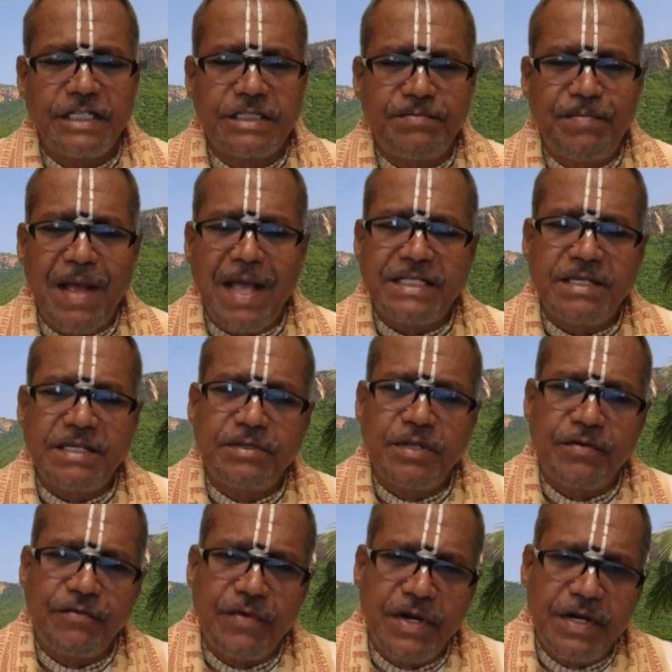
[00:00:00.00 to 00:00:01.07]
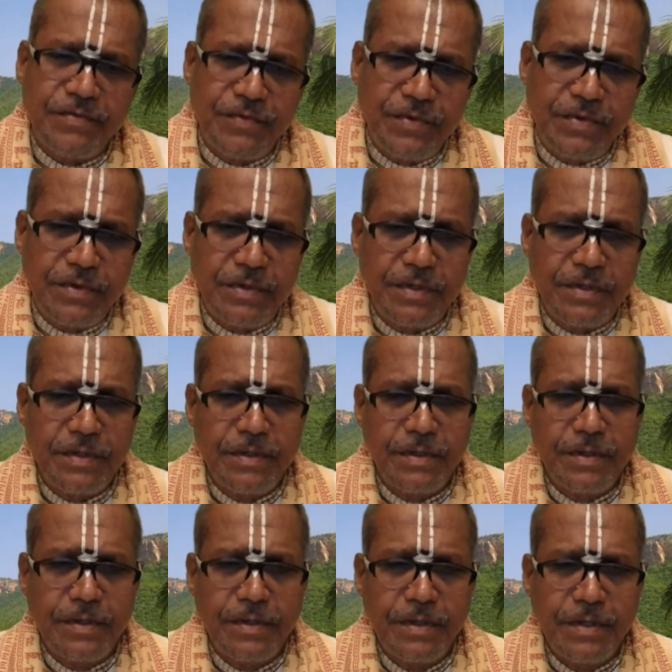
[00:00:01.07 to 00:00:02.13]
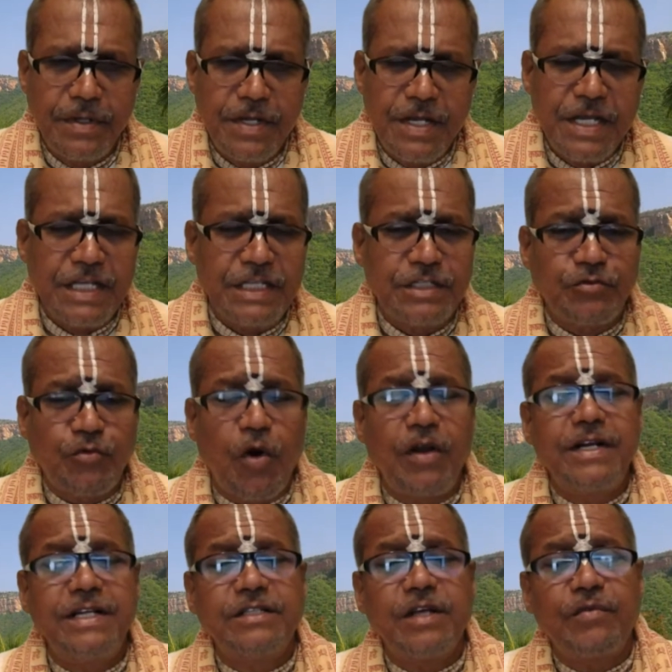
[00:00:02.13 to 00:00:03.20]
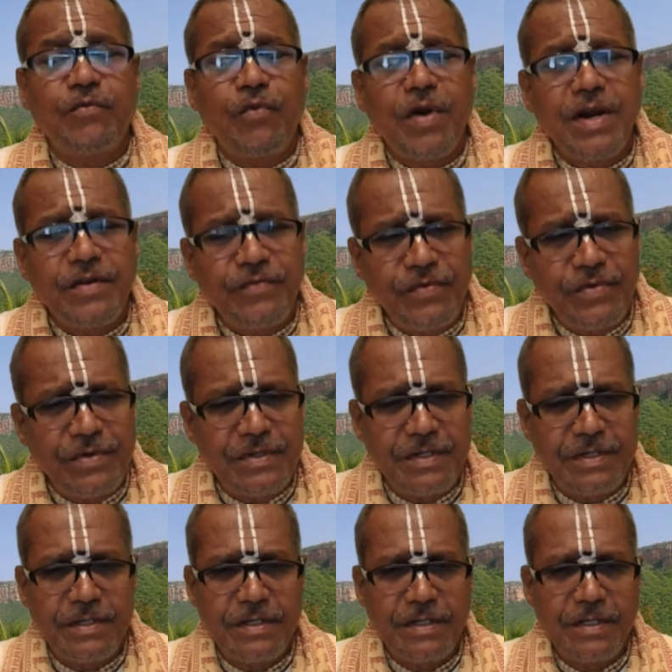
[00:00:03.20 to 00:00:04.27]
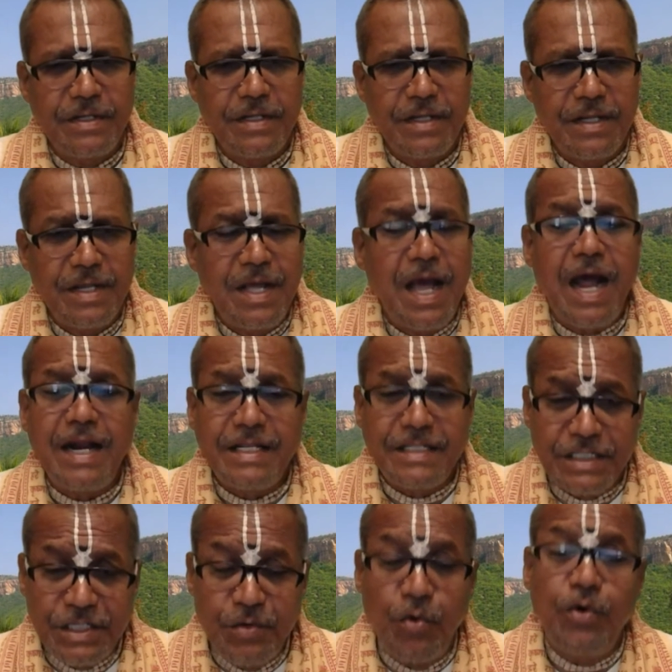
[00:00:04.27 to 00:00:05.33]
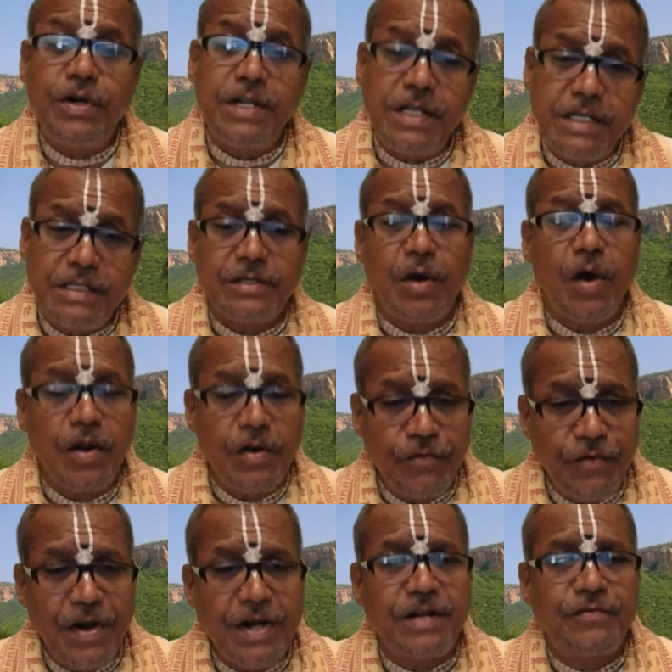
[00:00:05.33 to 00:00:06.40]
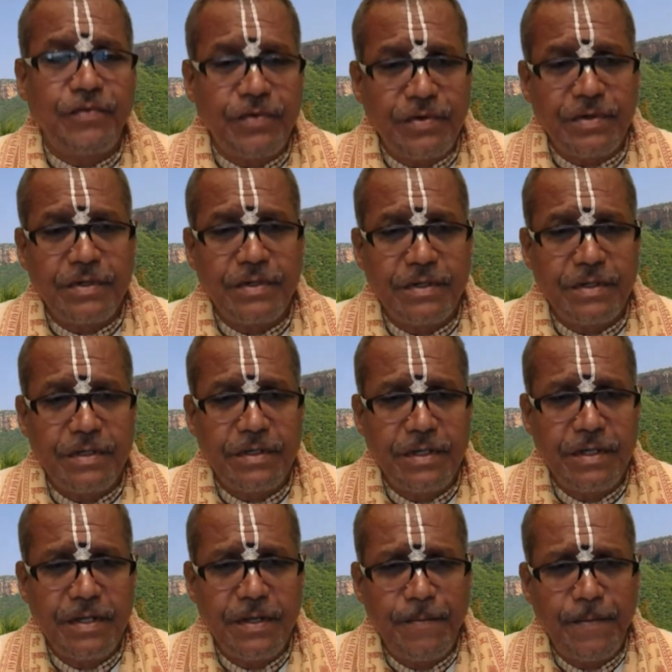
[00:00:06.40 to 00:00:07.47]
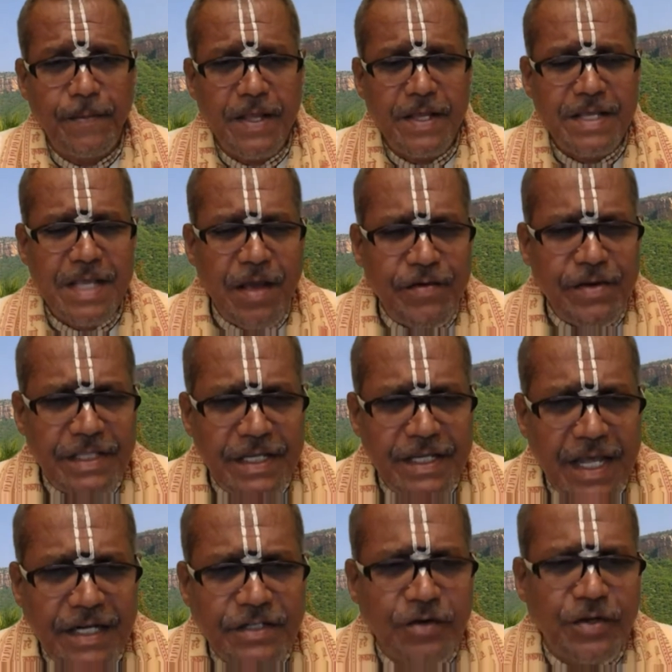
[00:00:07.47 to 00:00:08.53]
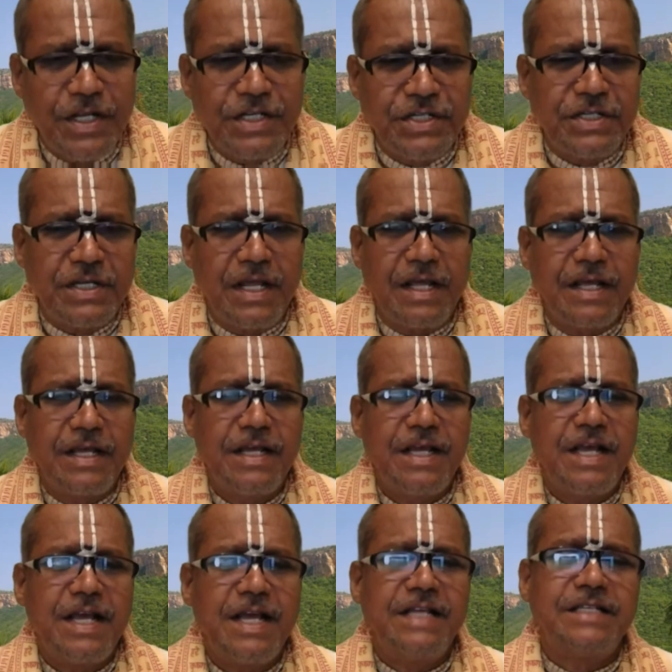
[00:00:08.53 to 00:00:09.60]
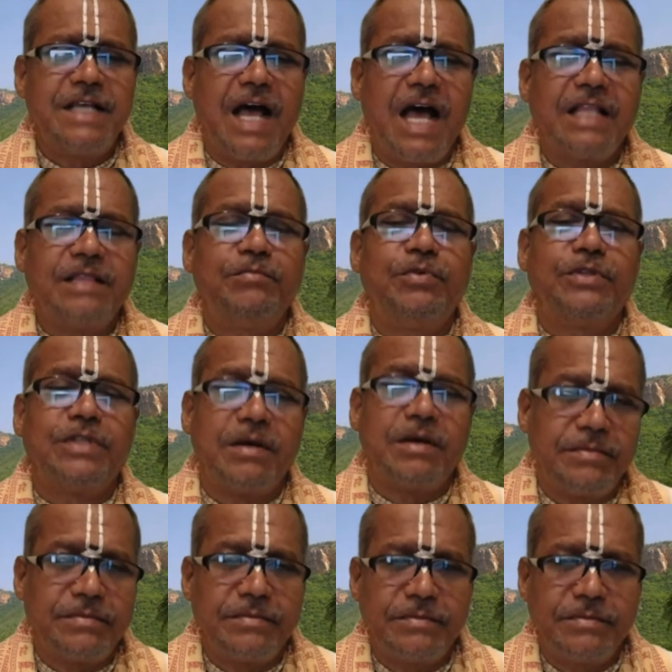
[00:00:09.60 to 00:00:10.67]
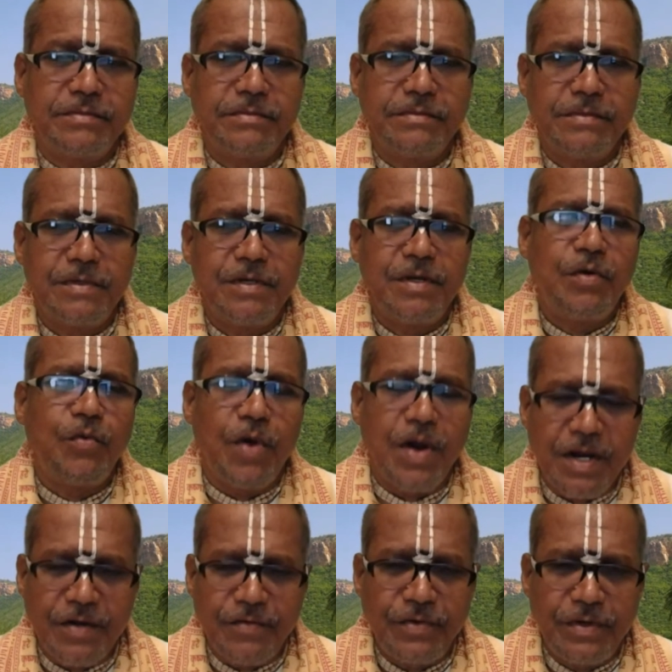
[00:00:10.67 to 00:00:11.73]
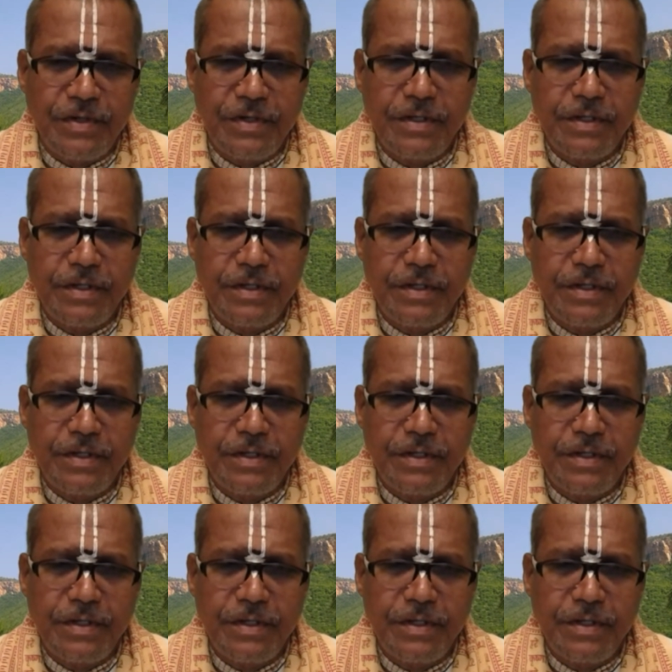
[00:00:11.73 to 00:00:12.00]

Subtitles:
His pastimes are wonderful. His qualities are wonderful. And his devotees are wonderful. Everything connected to Krishna is adbhutam, wonderful.